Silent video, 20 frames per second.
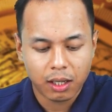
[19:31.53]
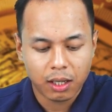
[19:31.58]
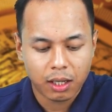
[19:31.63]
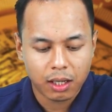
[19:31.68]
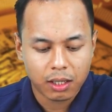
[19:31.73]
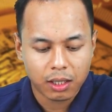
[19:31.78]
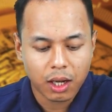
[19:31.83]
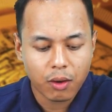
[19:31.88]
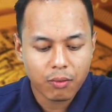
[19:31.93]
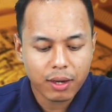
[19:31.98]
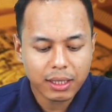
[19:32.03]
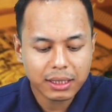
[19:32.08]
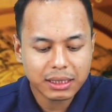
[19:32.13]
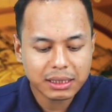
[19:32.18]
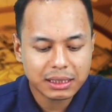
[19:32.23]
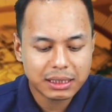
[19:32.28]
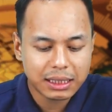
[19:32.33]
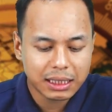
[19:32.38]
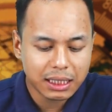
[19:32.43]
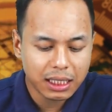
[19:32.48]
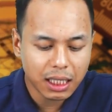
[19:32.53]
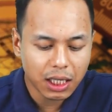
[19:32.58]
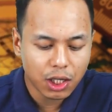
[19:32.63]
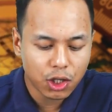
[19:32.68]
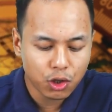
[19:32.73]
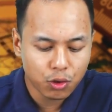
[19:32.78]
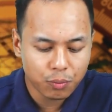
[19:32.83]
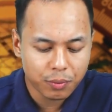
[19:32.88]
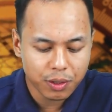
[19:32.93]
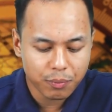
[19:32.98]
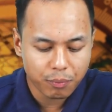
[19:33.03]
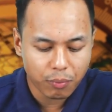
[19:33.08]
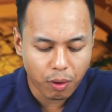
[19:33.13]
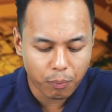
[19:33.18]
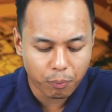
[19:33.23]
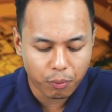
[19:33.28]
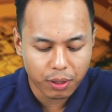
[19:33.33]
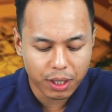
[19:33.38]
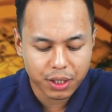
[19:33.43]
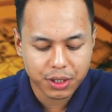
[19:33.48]
Now let us see the human
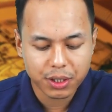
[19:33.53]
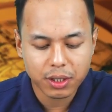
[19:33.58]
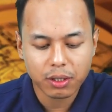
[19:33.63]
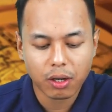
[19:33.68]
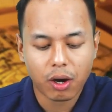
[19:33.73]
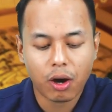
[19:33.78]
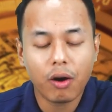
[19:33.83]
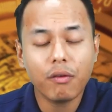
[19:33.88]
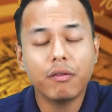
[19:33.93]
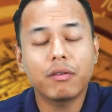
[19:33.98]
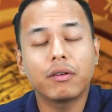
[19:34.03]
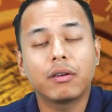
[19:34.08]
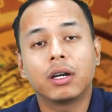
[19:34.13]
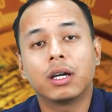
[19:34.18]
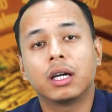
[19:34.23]
population of